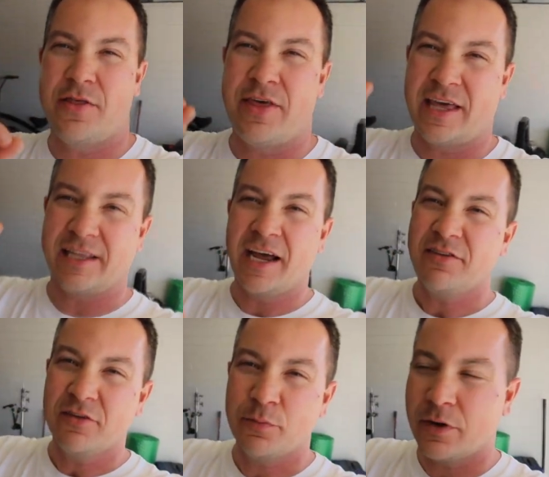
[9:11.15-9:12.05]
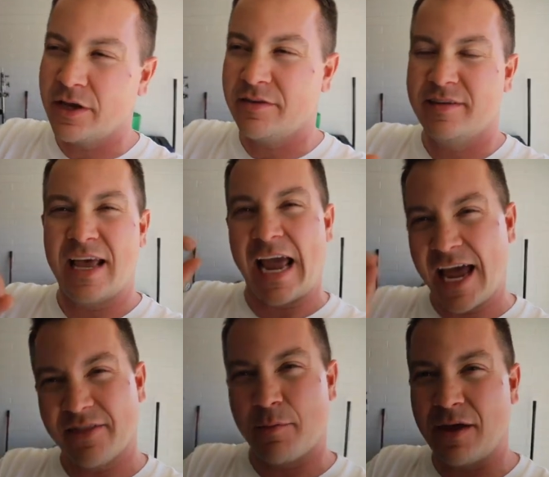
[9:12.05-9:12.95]
the license plates
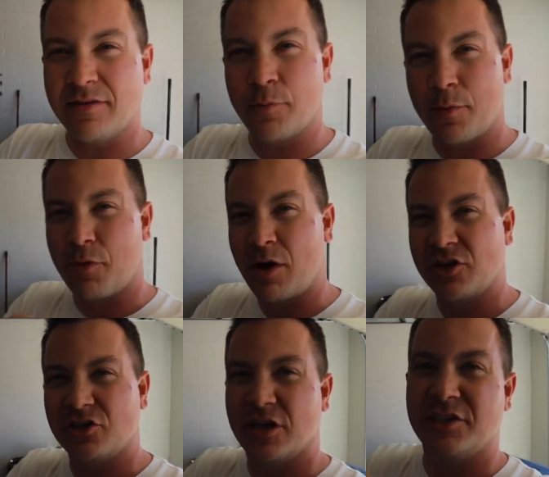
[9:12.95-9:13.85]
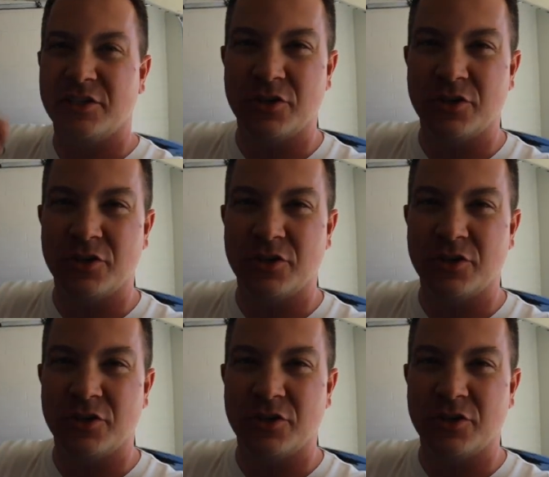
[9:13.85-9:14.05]
and they messed up on my registration,